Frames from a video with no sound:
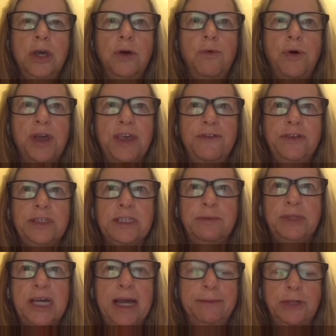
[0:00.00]
We'll give you some
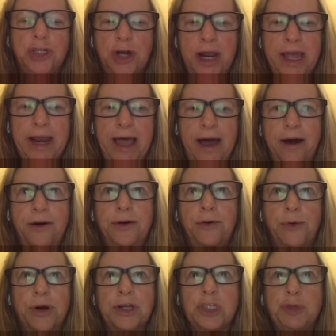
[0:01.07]
time to try it out
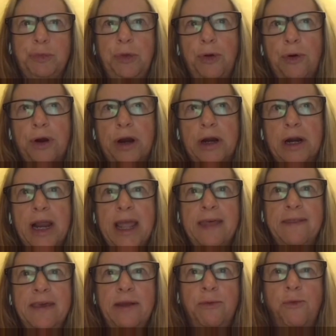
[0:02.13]
or explore,
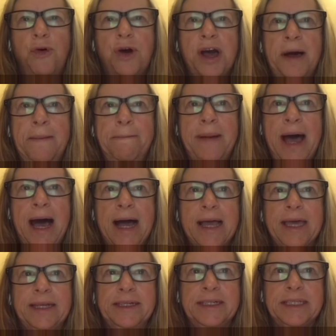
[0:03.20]
and then we'll come back
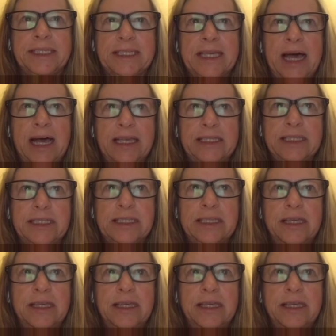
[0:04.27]
and discuss.